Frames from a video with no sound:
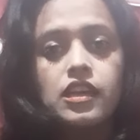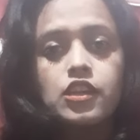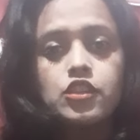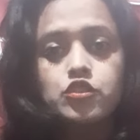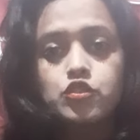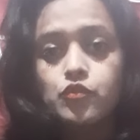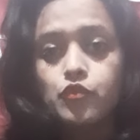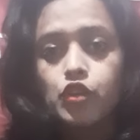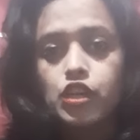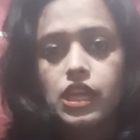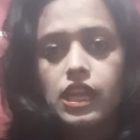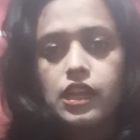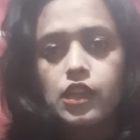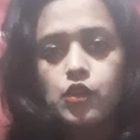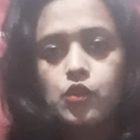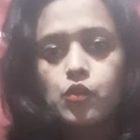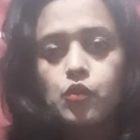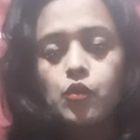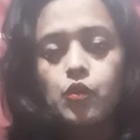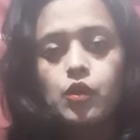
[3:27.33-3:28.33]
So what I'll
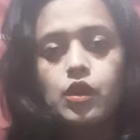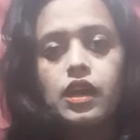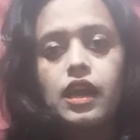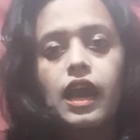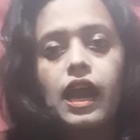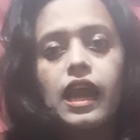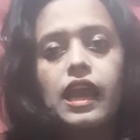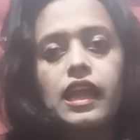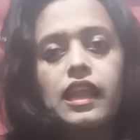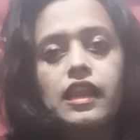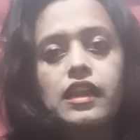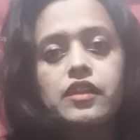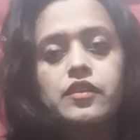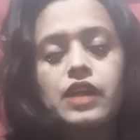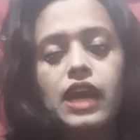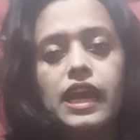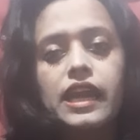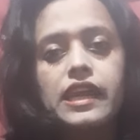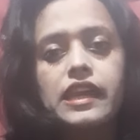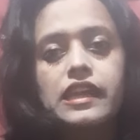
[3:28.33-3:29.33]
do, I'll
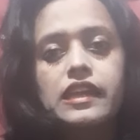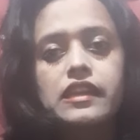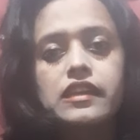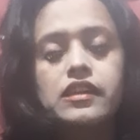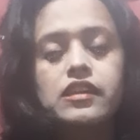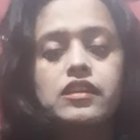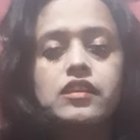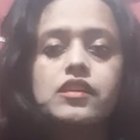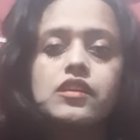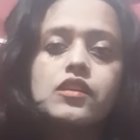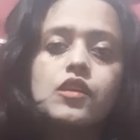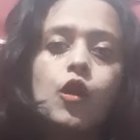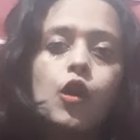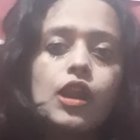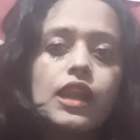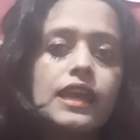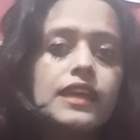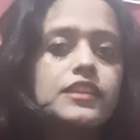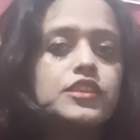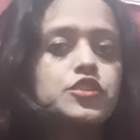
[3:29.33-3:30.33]
write
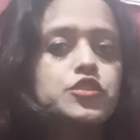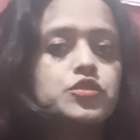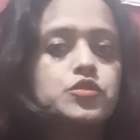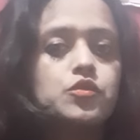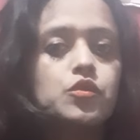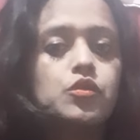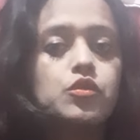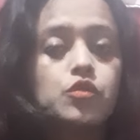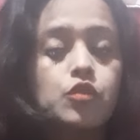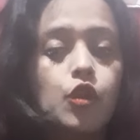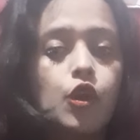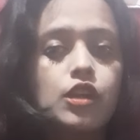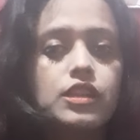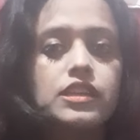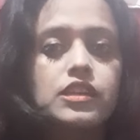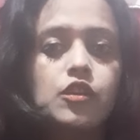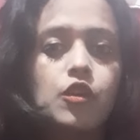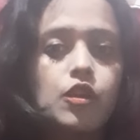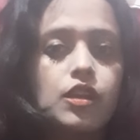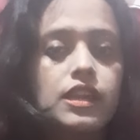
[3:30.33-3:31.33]
online store,
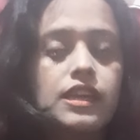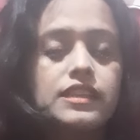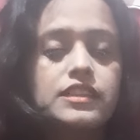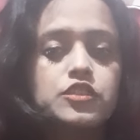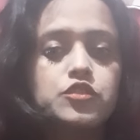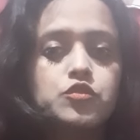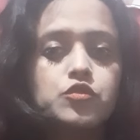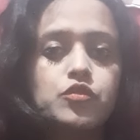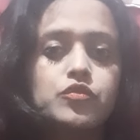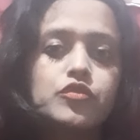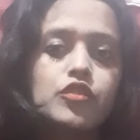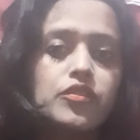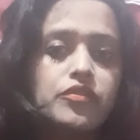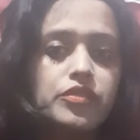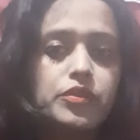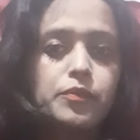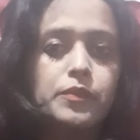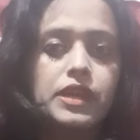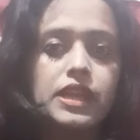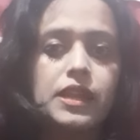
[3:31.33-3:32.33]
clothing online store for
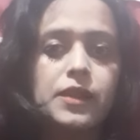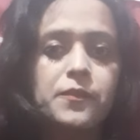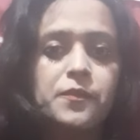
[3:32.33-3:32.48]
female.